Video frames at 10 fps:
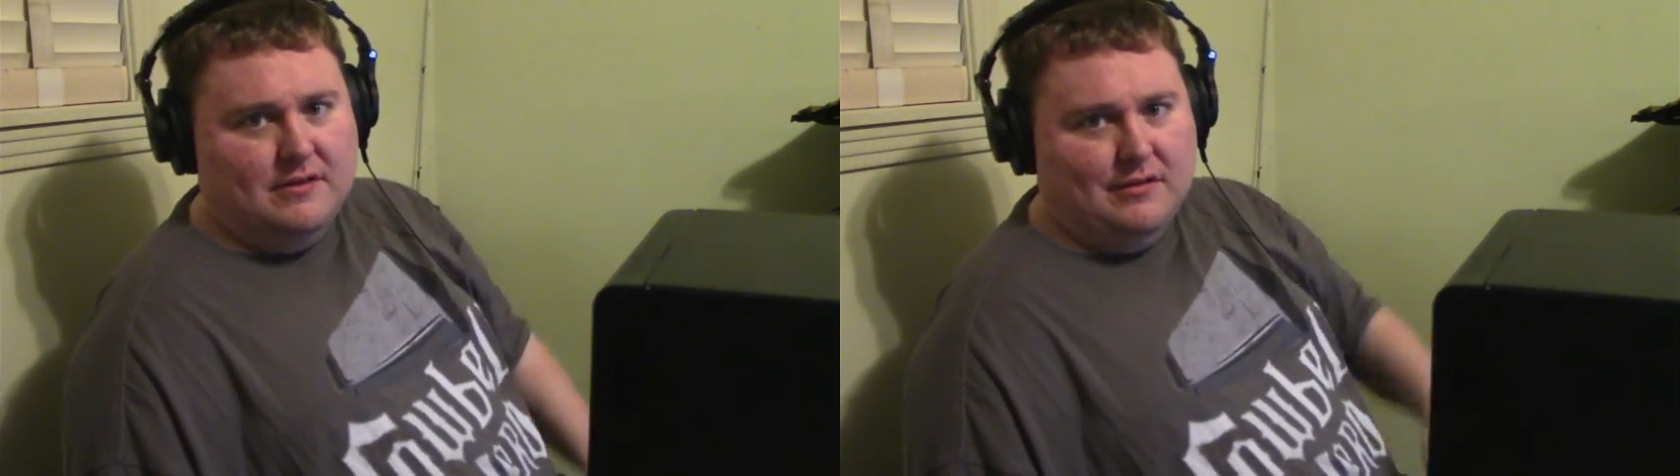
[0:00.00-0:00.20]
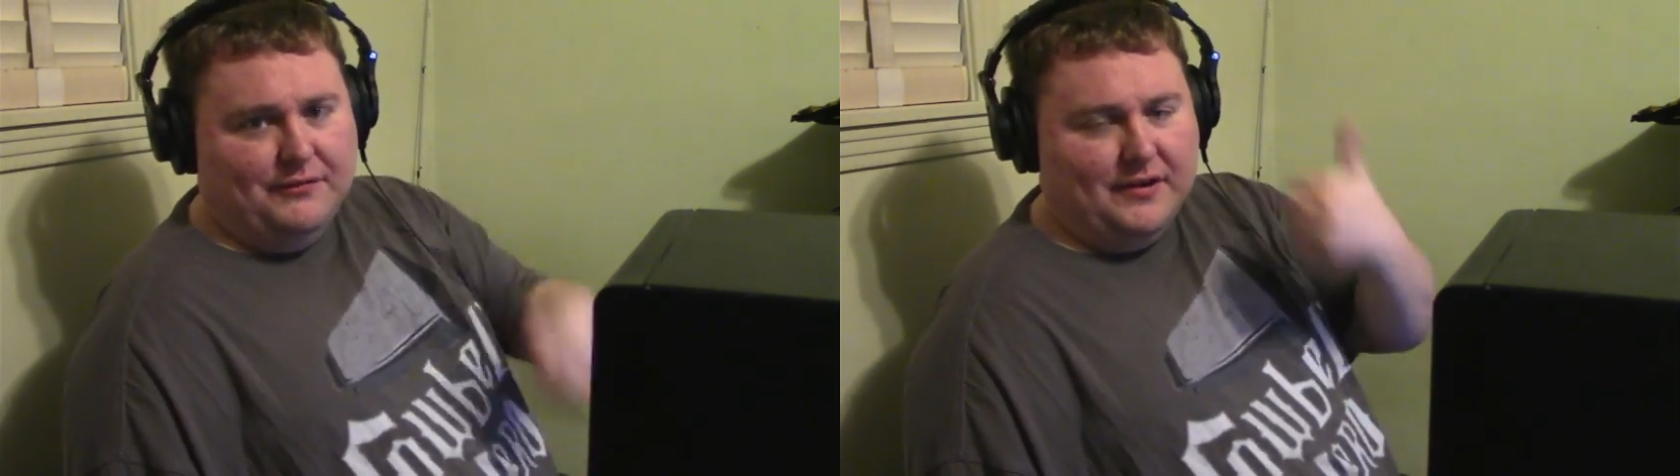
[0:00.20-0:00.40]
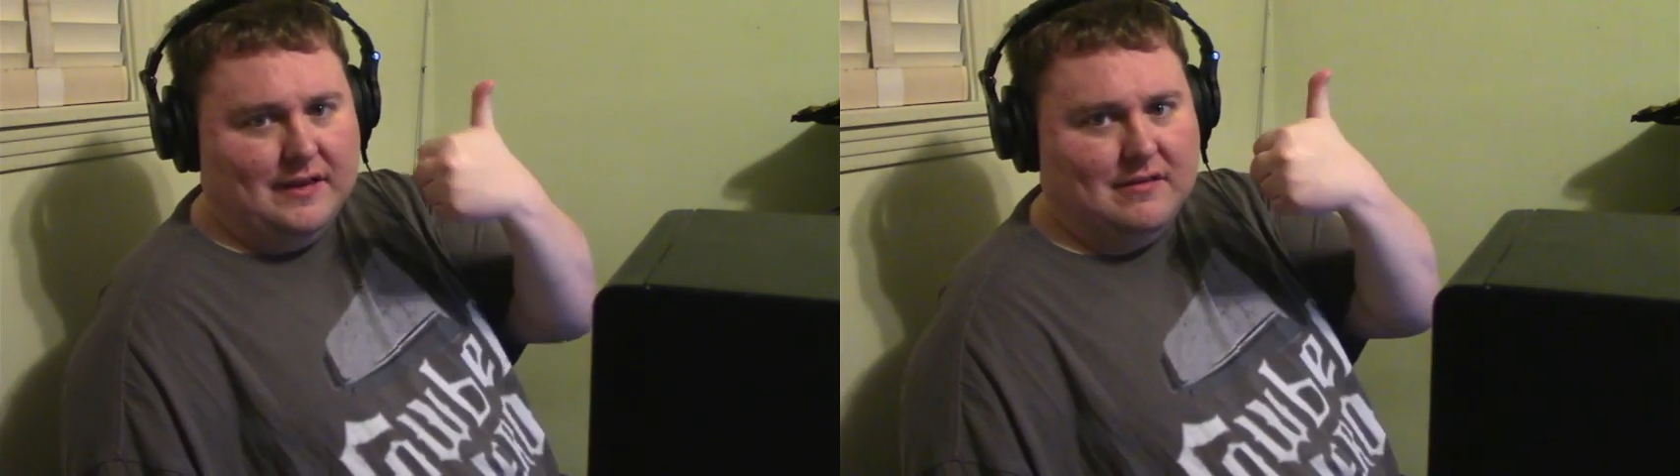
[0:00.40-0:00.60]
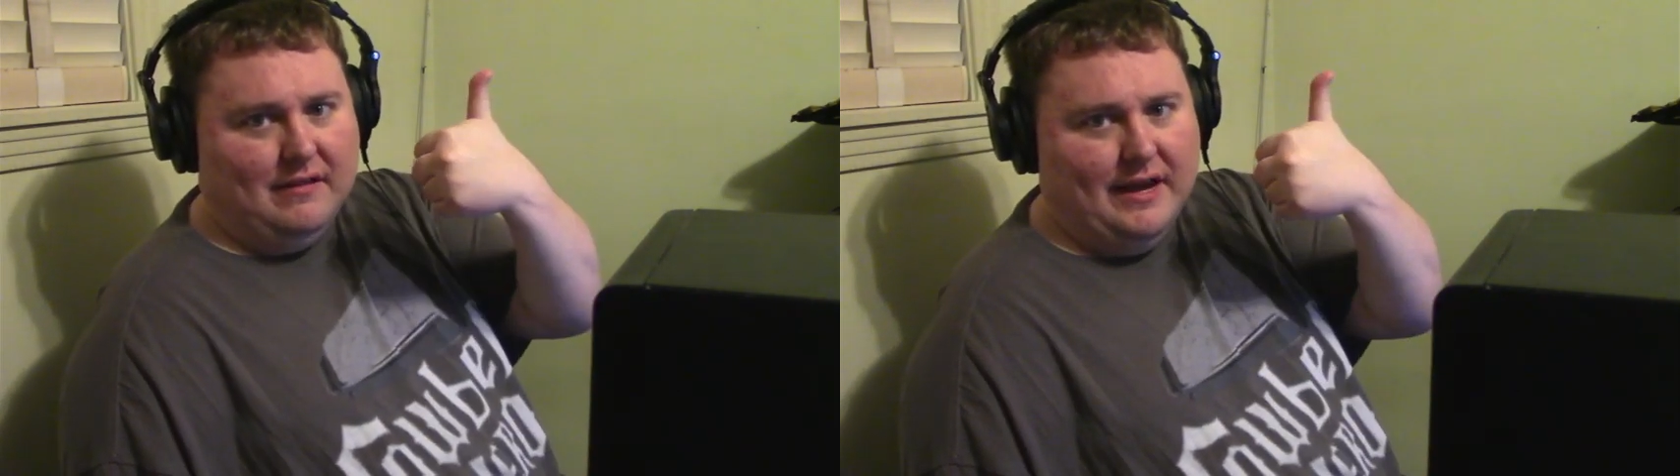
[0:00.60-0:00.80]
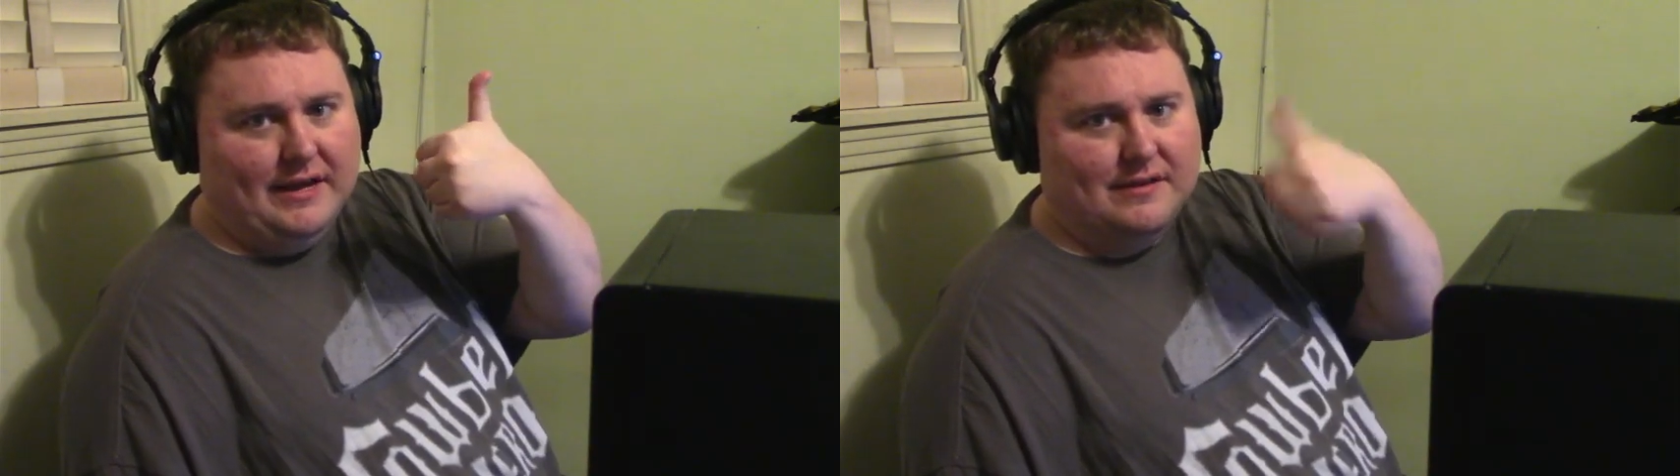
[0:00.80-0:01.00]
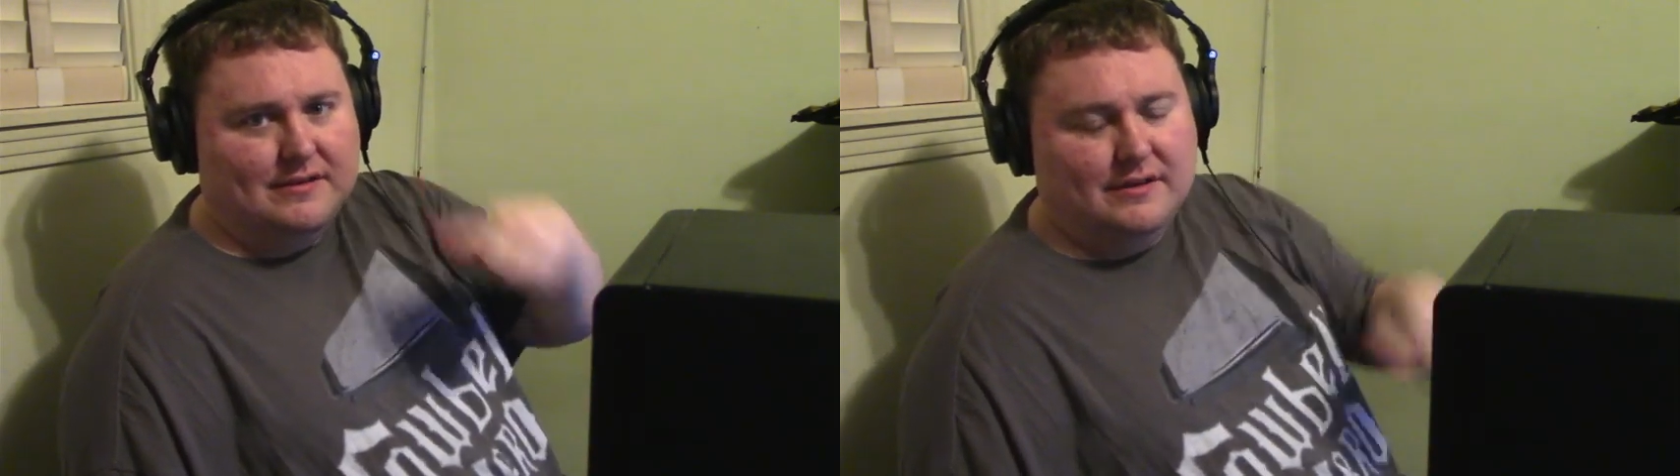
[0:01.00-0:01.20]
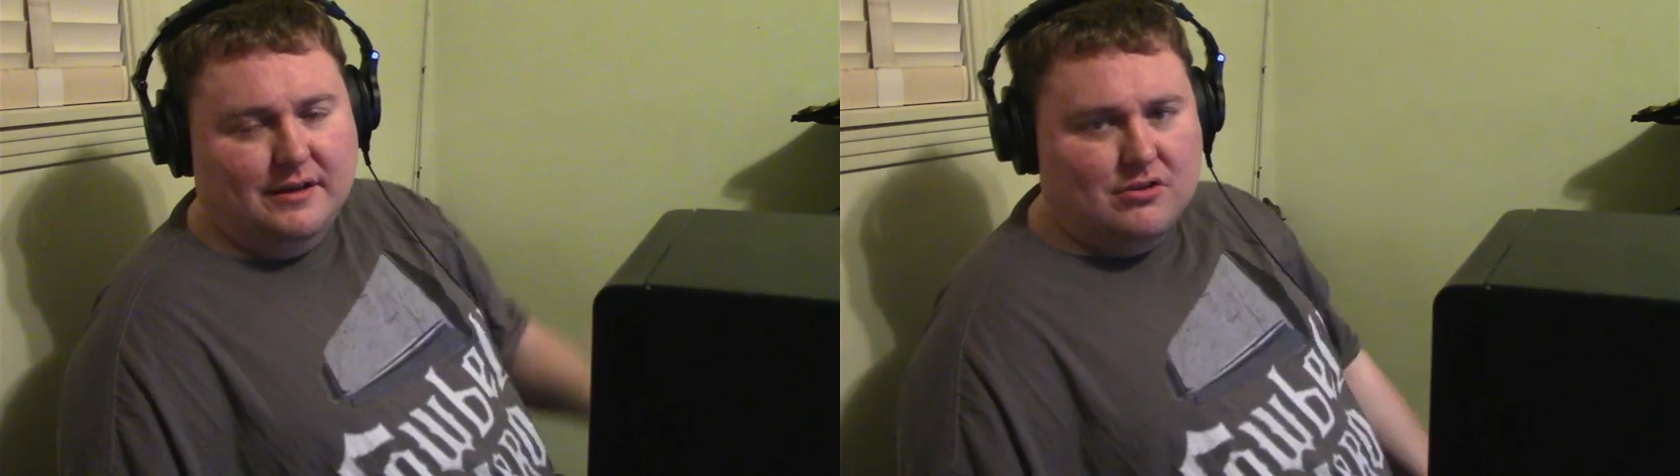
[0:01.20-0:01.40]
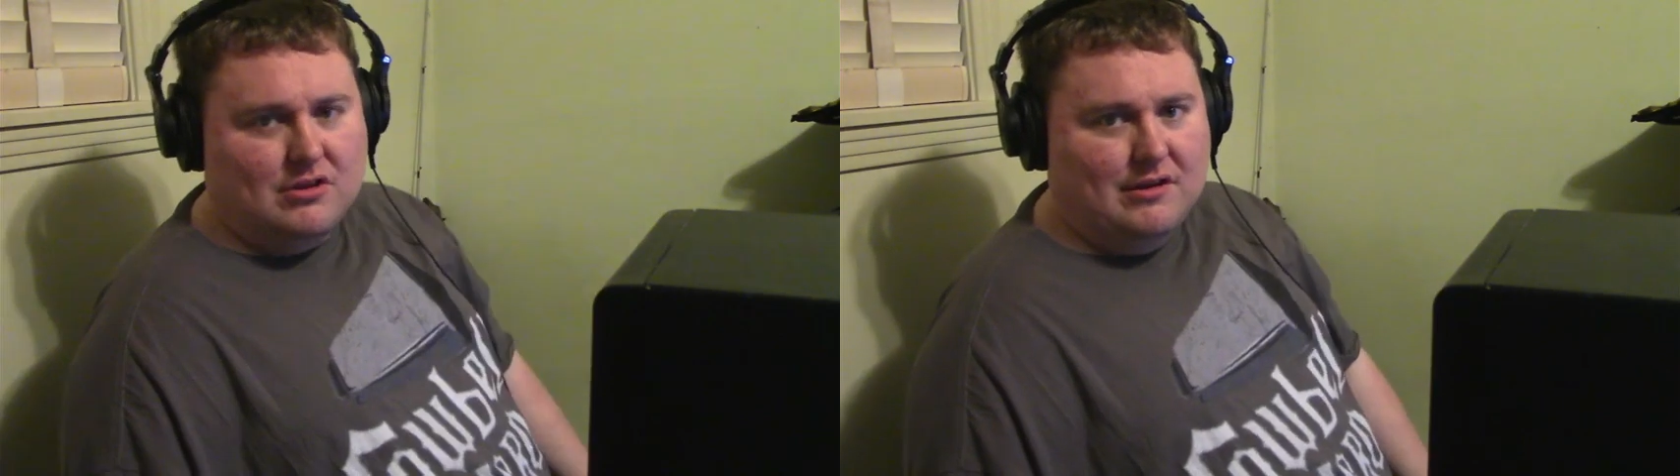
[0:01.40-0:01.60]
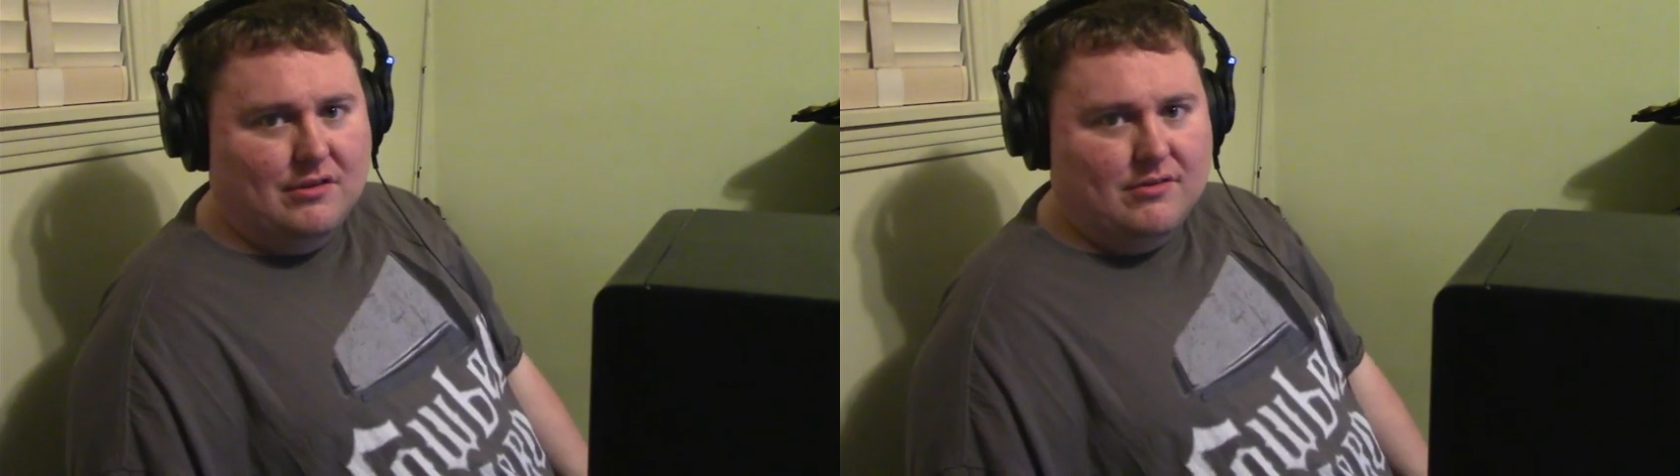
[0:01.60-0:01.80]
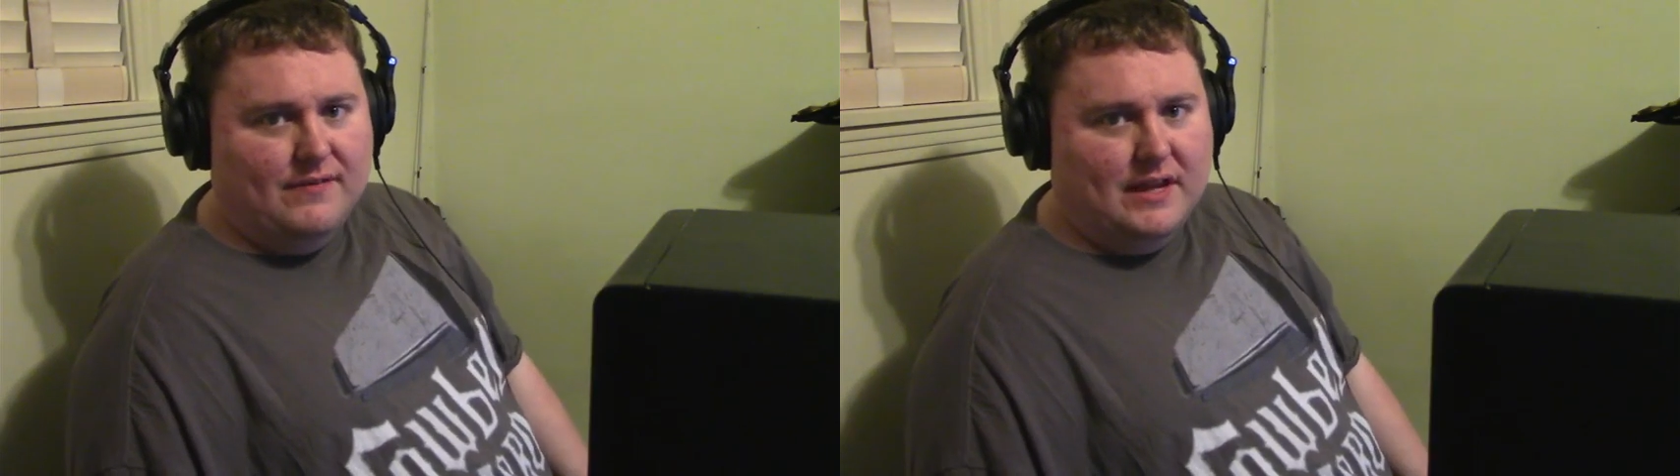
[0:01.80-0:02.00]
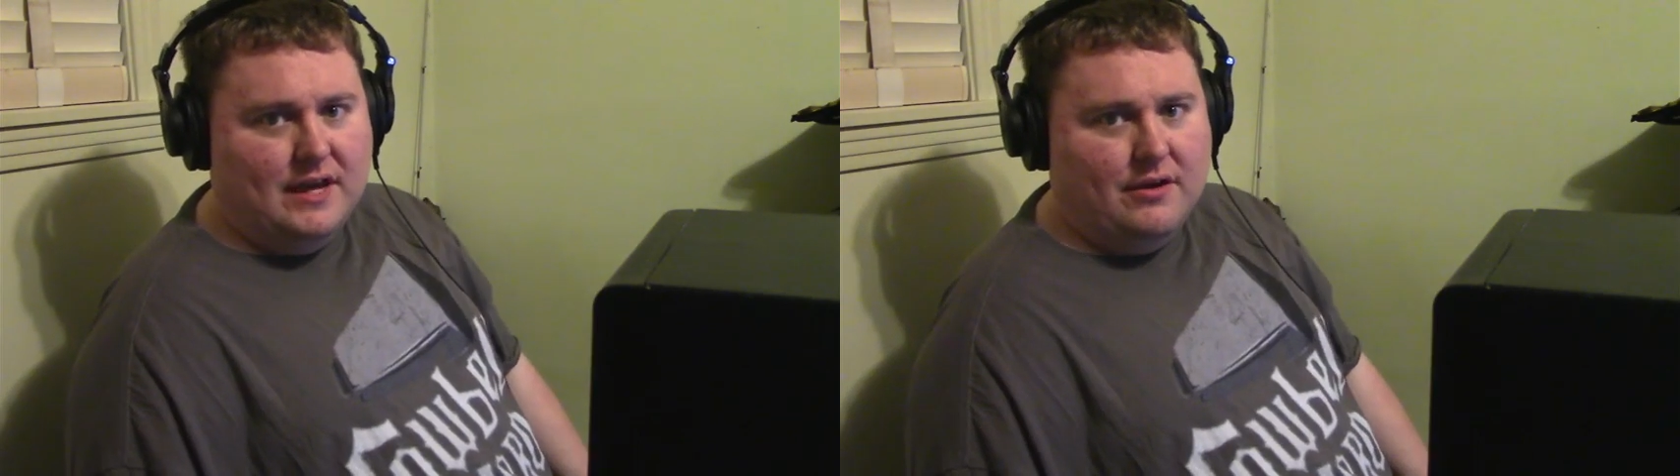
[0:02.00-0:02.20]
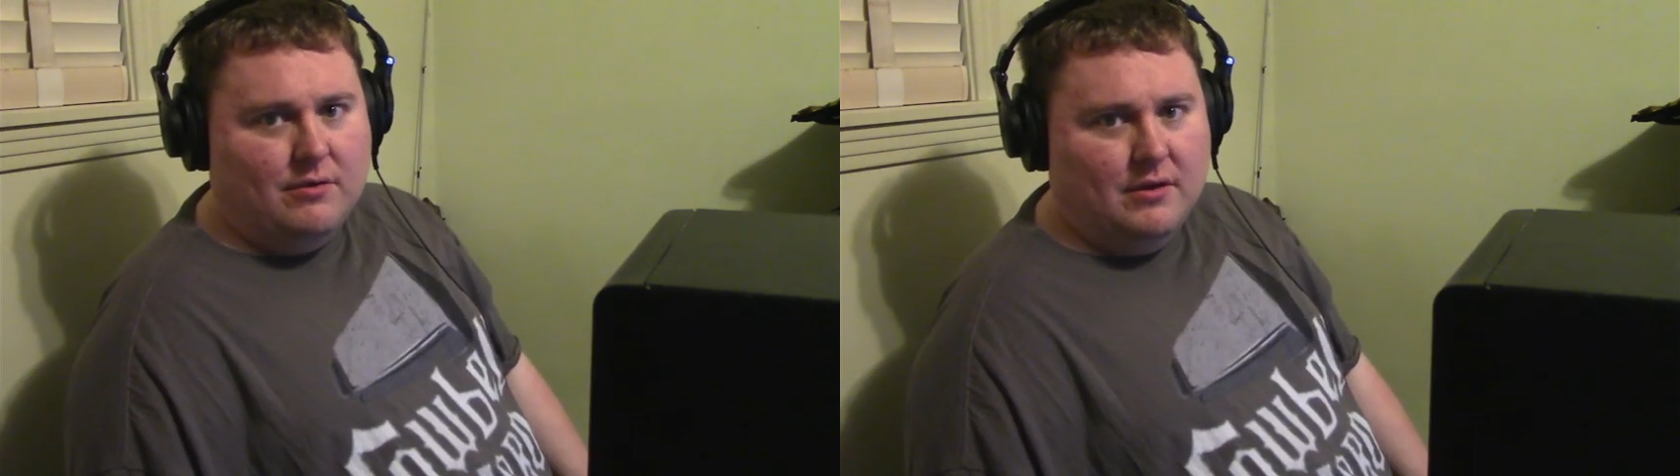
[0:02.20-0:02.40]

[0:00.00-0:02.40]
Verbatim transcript: Don't forget to like and share this video.